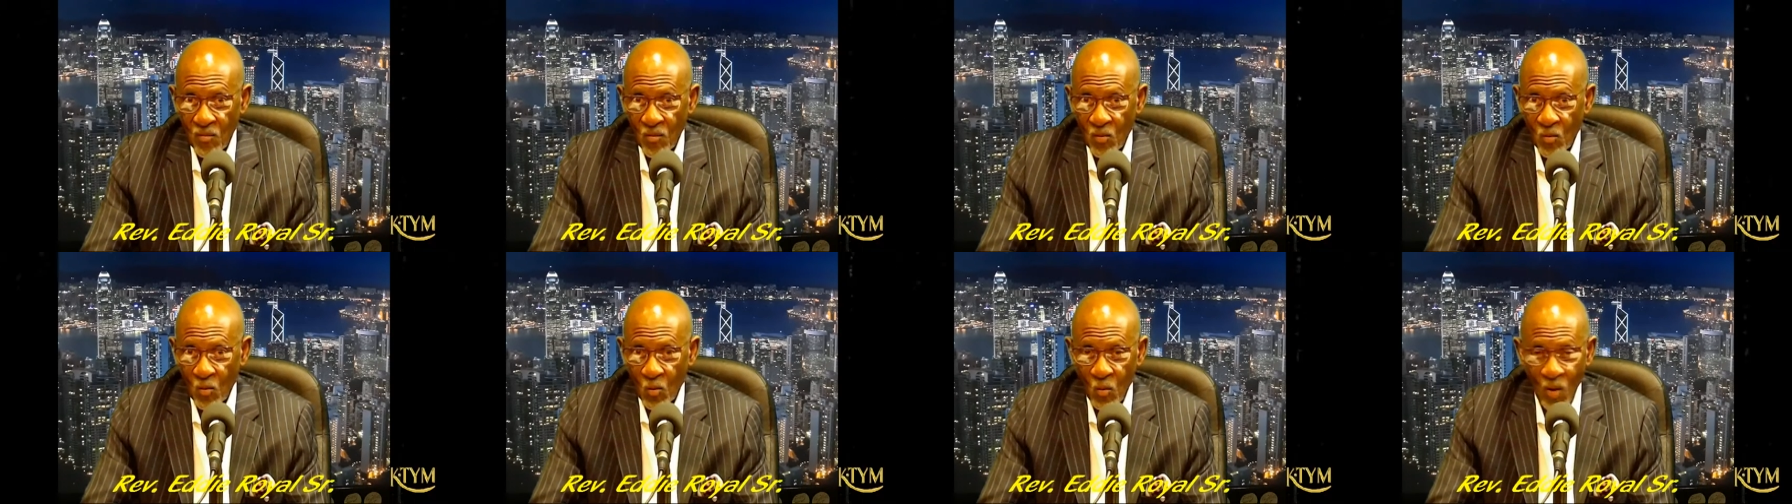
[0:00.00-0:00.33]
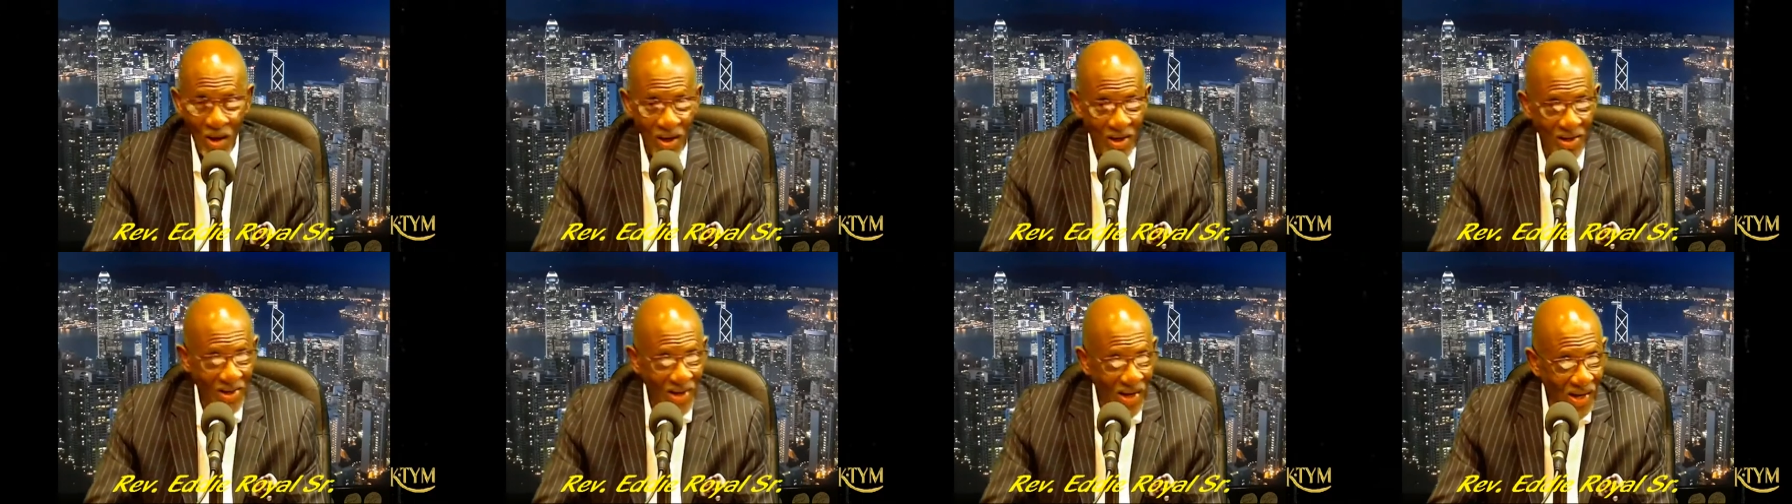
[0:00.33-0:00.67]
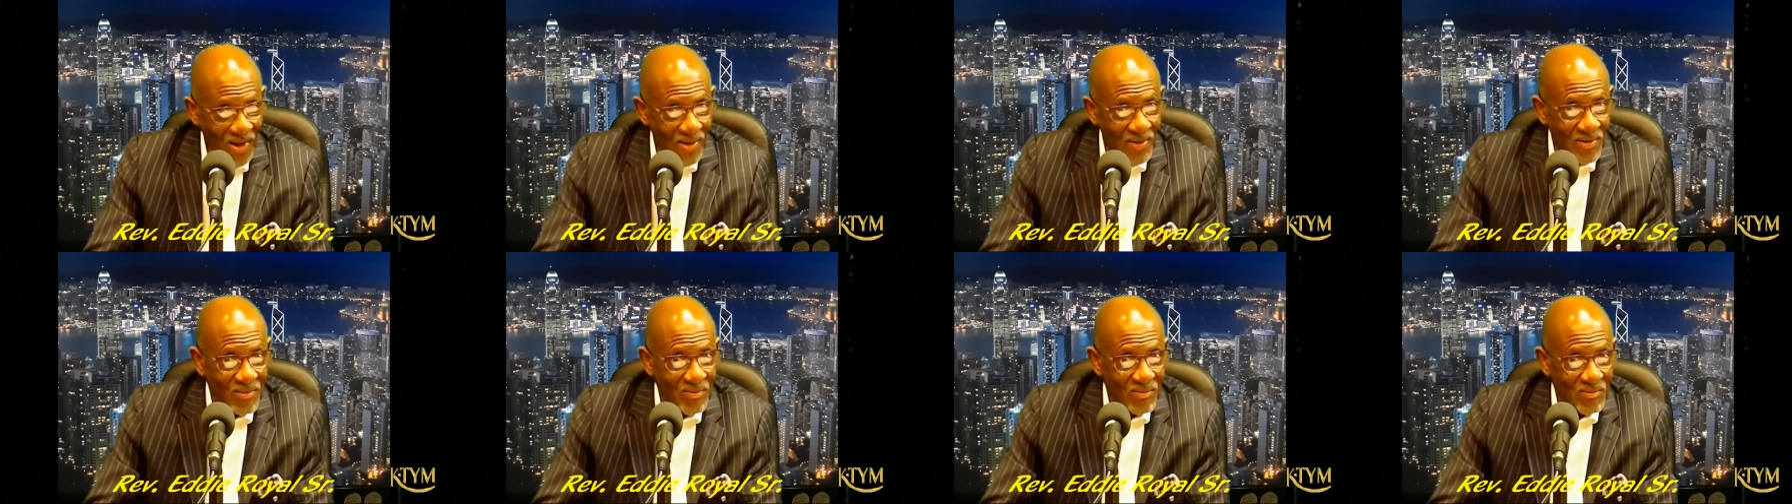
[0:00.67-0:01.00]
why
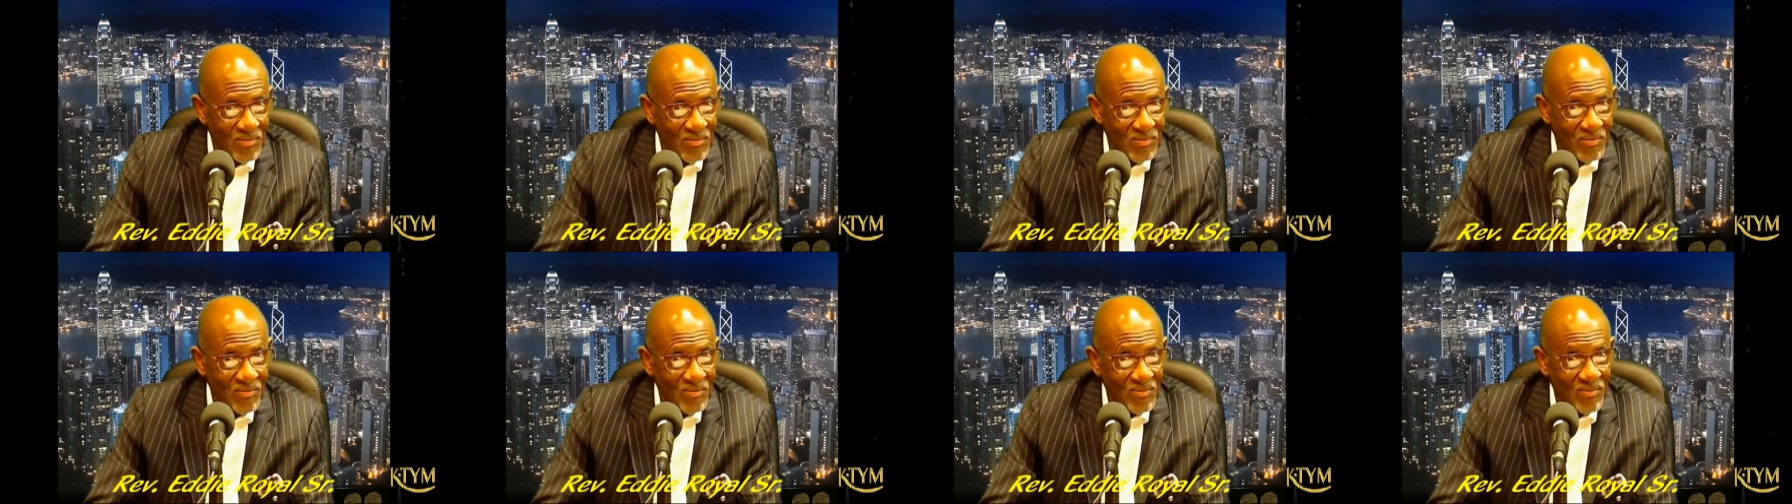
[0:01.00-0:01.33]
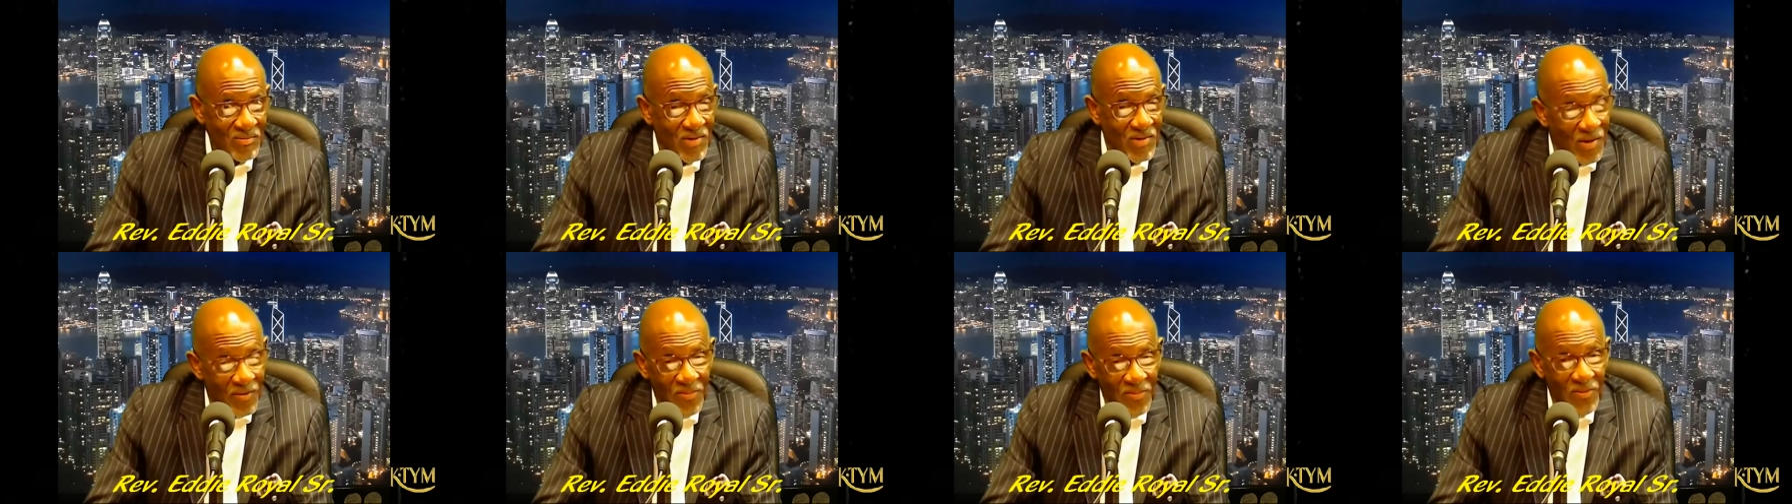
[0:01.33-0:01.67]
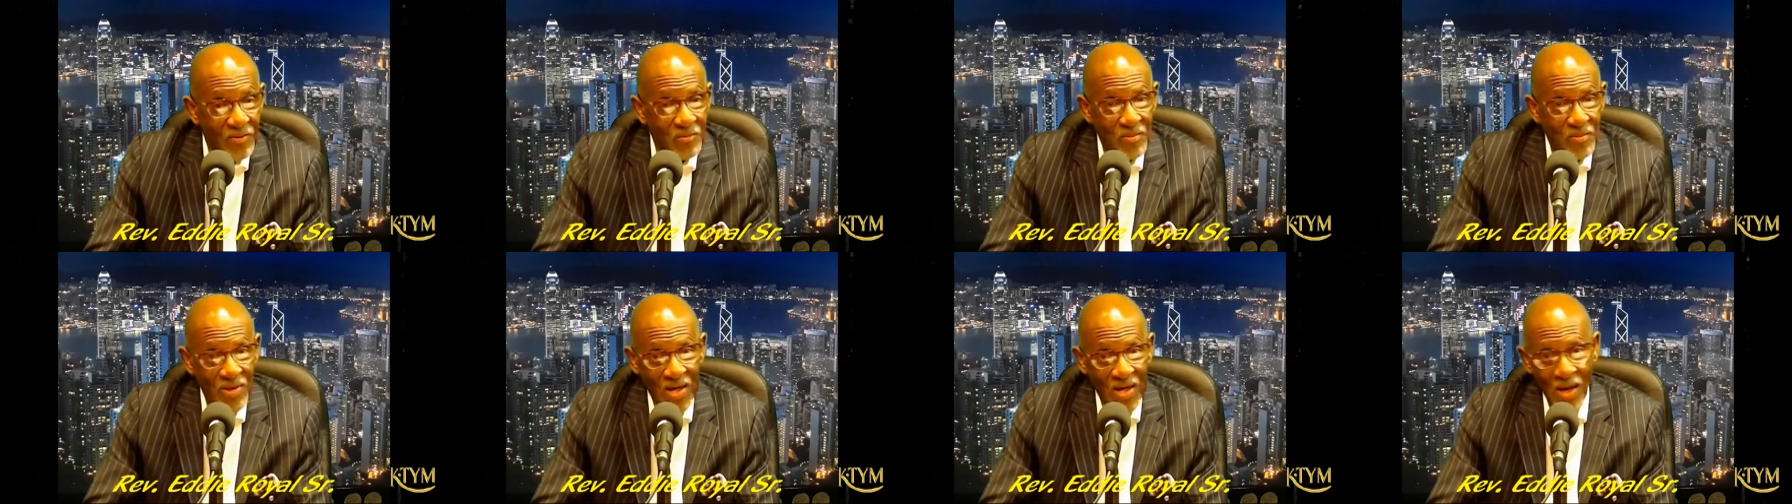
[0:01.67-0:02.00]
not nothing
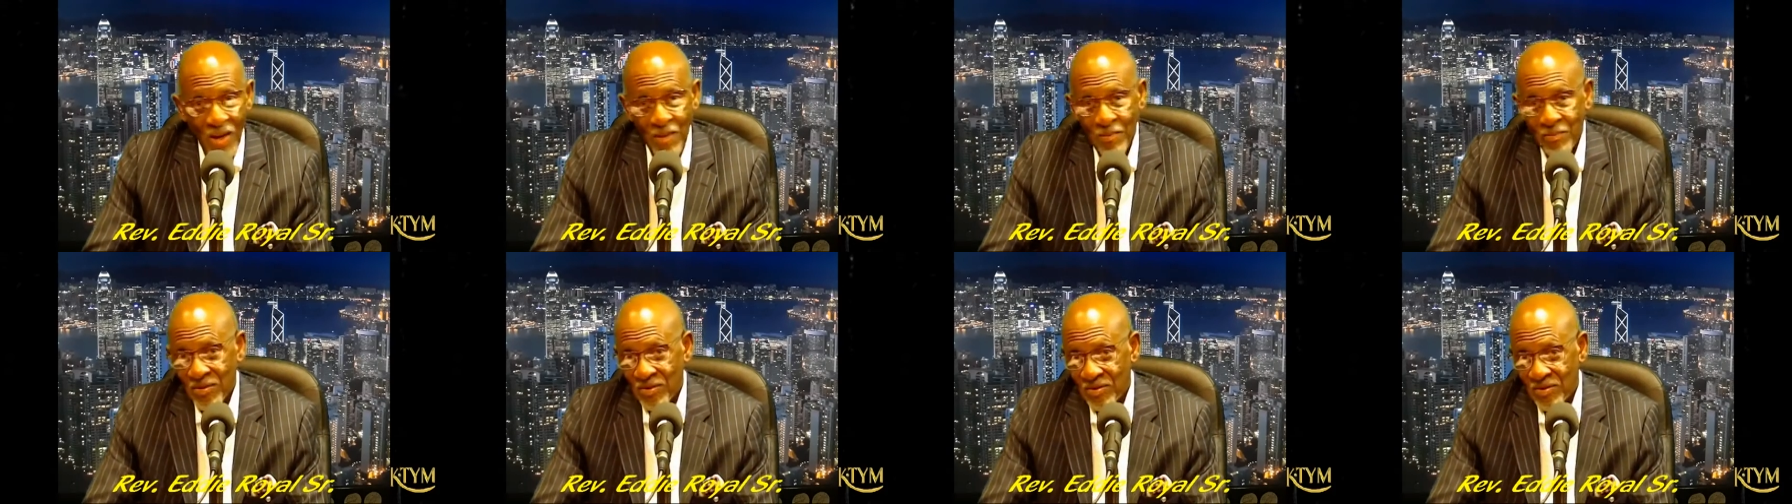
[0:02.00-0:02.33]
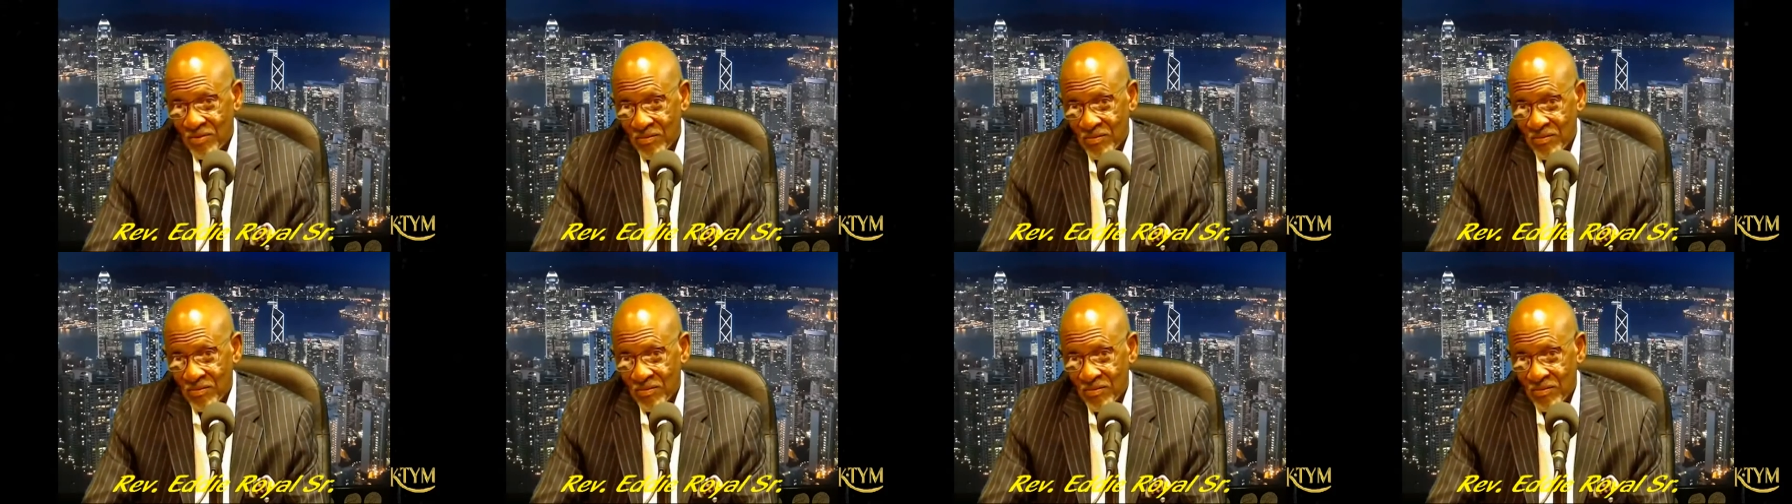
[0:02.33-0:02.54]
be happening?